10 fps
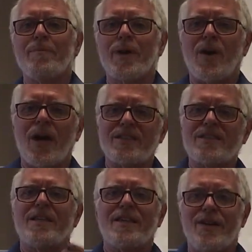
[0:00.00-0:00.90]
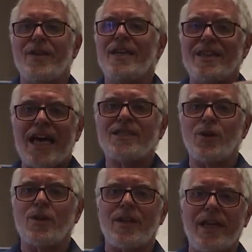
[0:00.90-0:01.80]
because you need that
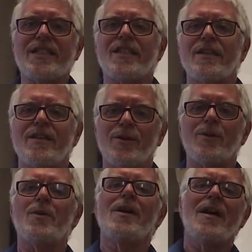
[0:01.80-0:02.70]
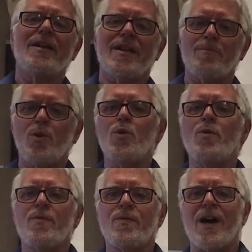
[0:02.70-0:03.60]
circulation to
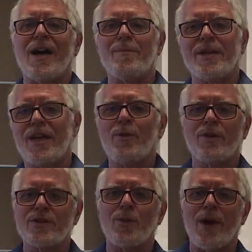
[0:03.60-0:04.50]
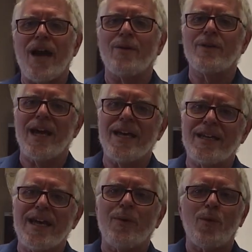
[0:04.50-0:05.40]
move materials around and
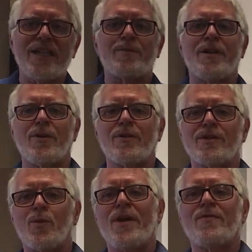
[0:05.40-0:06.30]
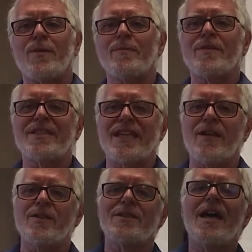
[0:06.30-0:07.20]
to get waste materials away from the
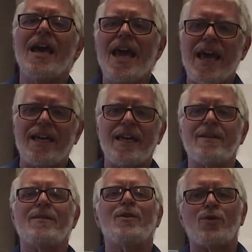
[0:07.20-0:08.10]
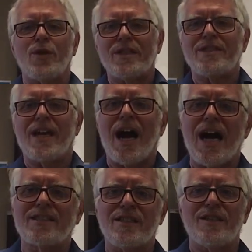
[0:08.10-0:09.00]
cells and get nutrients and
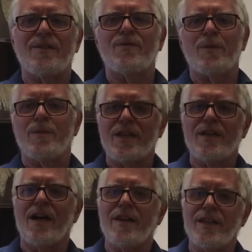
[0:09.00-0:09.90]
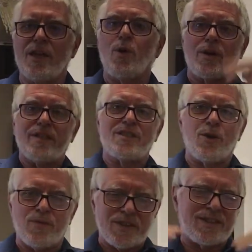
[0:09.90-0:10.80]
oxygen from the yolk and the
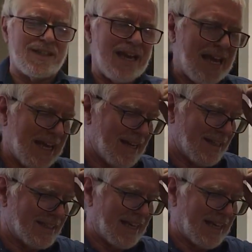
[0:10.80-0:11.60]
surface into the